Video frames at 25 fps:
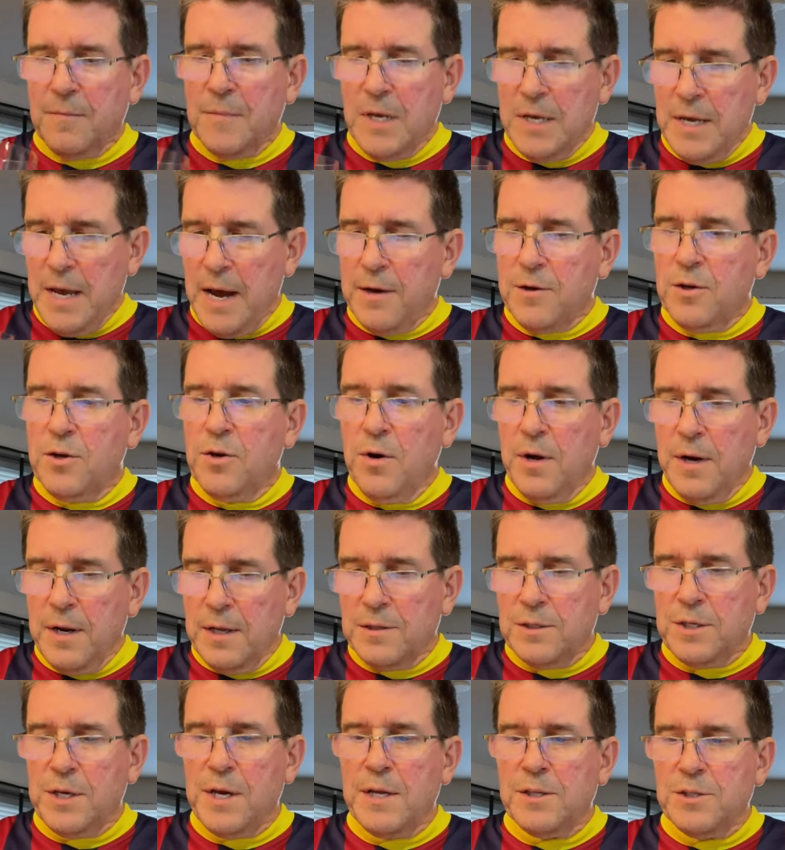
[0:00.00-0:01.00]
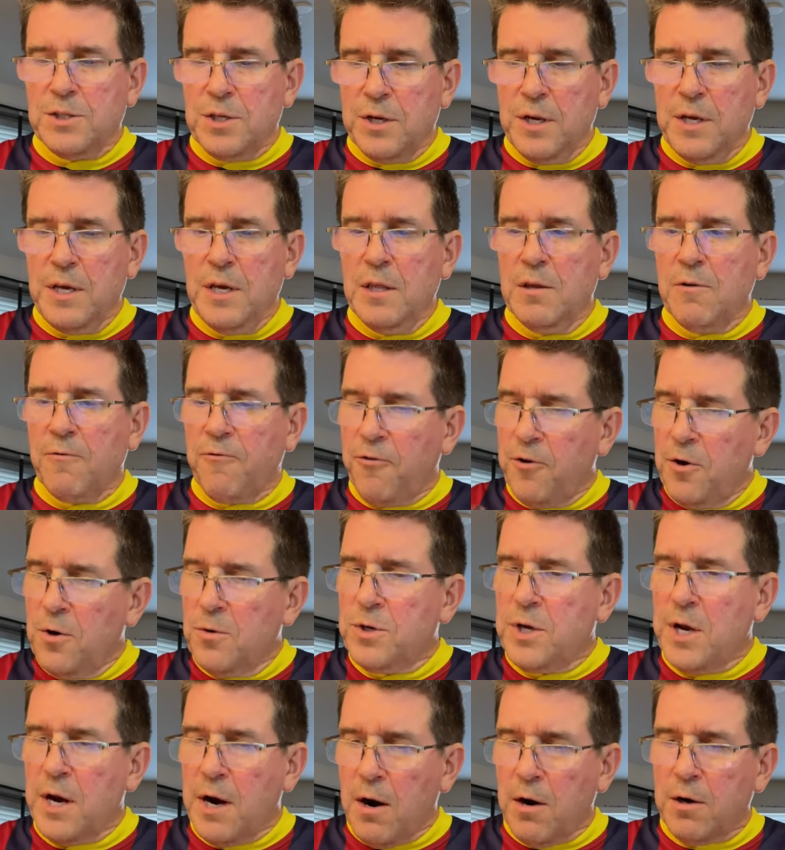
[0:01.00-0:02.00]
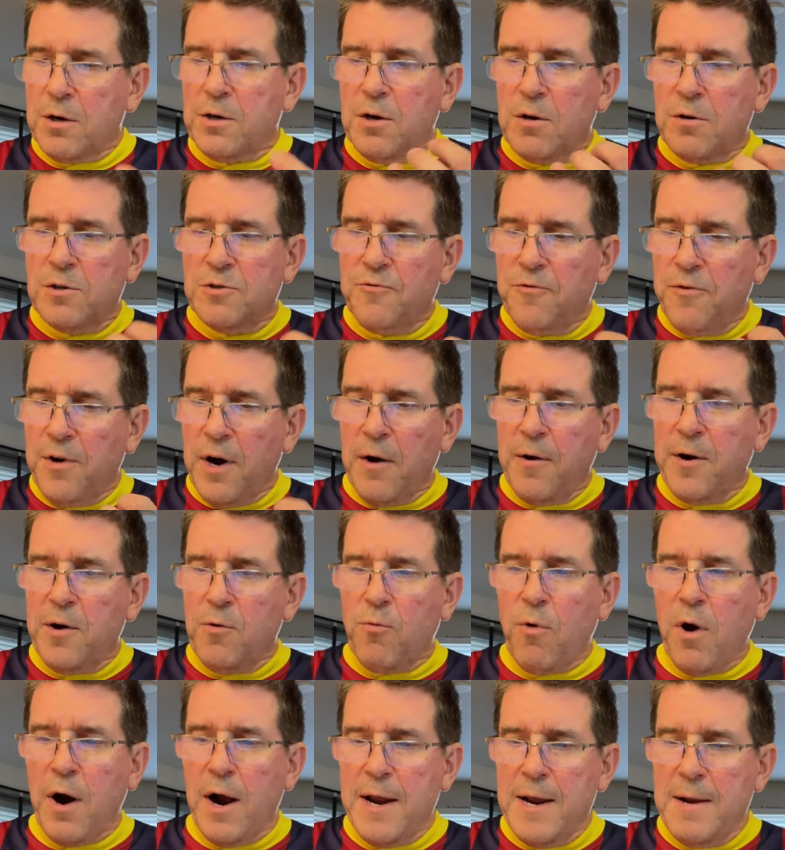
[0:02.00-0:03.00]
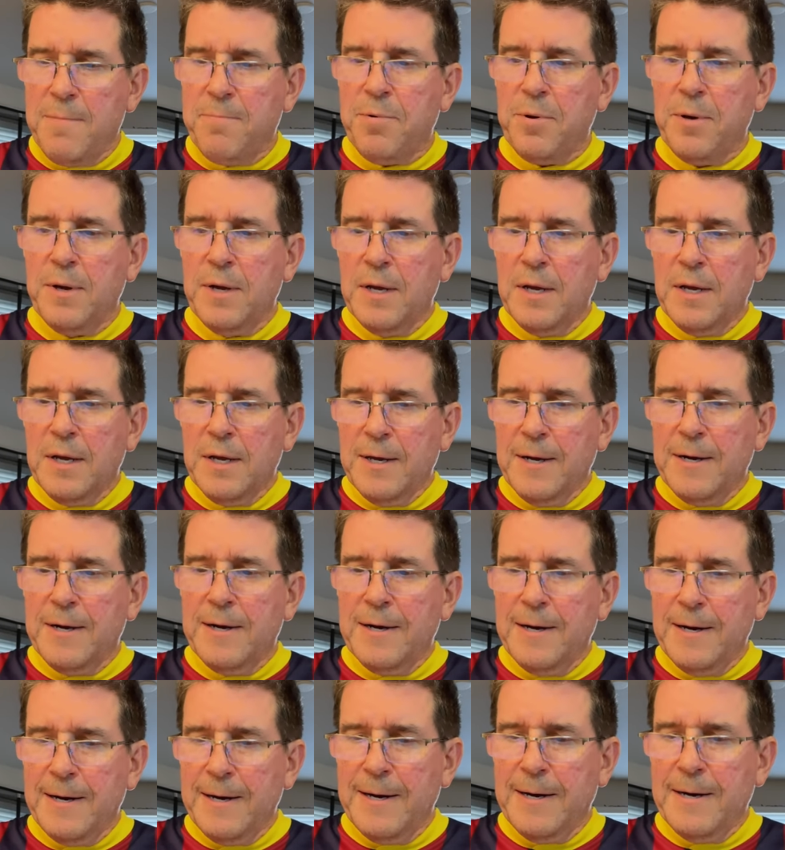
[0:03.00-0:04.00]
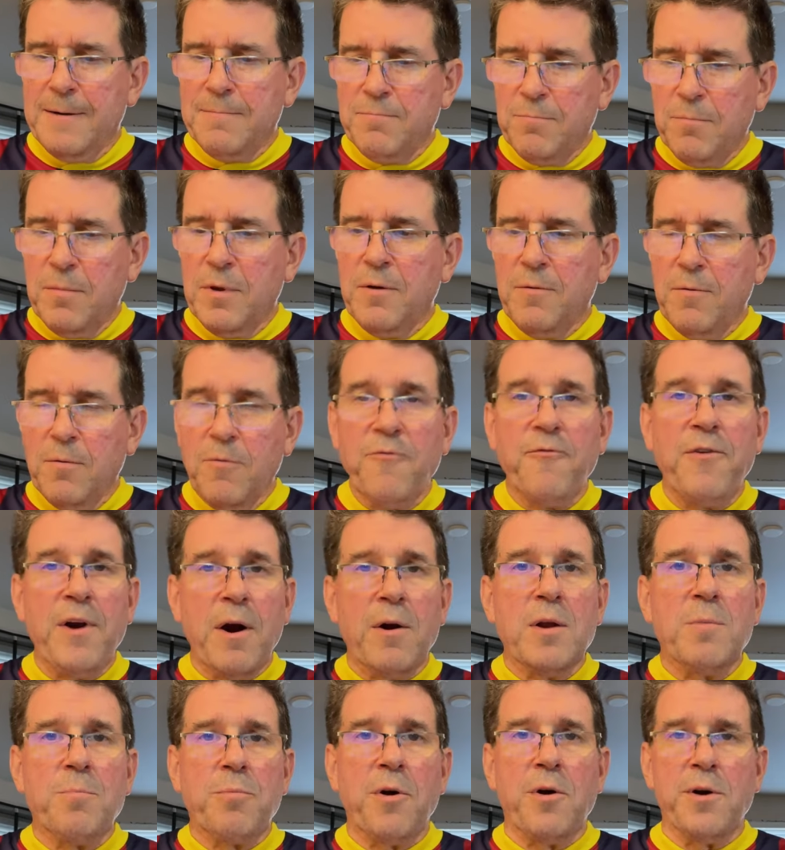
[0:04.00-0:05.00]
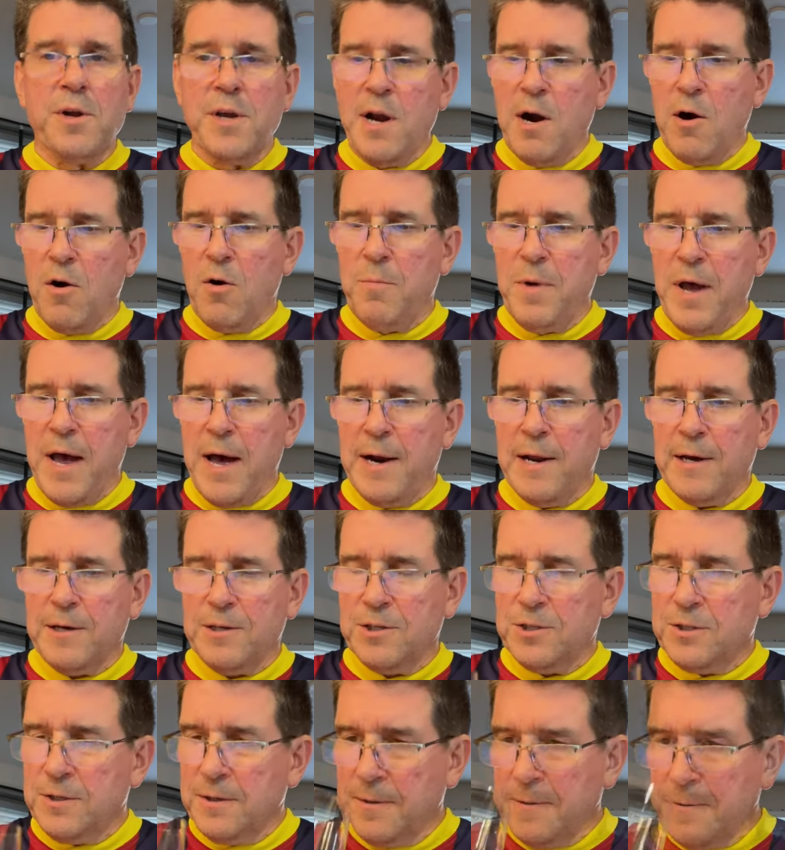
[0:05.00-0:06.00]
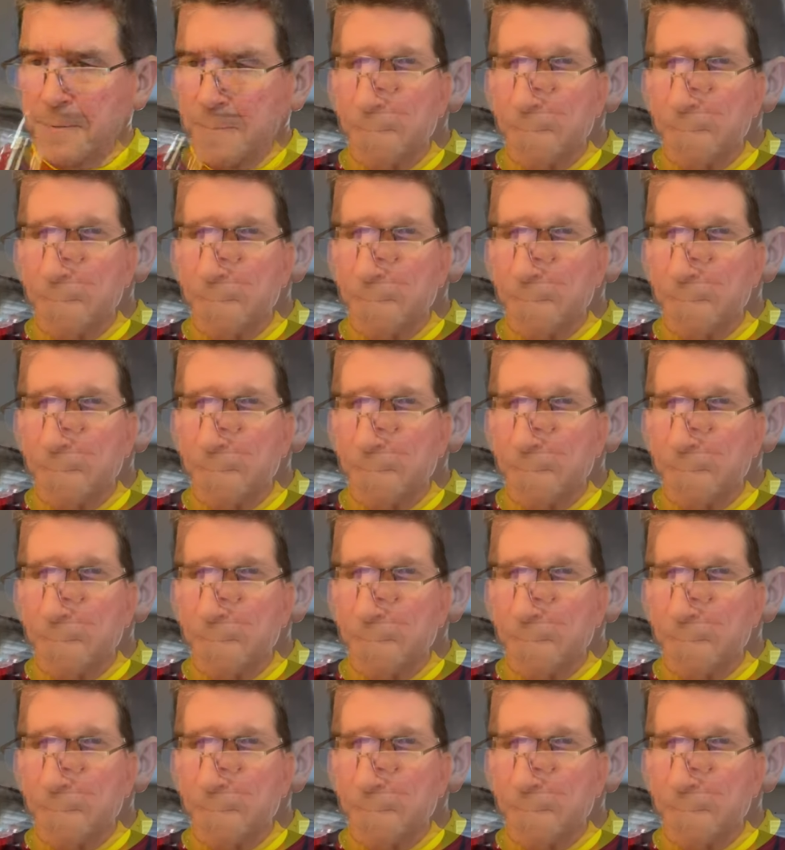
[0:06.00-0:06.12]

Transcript: Yeah, good intensity. The fruit character is very ripe, uh, very pretty aromatics.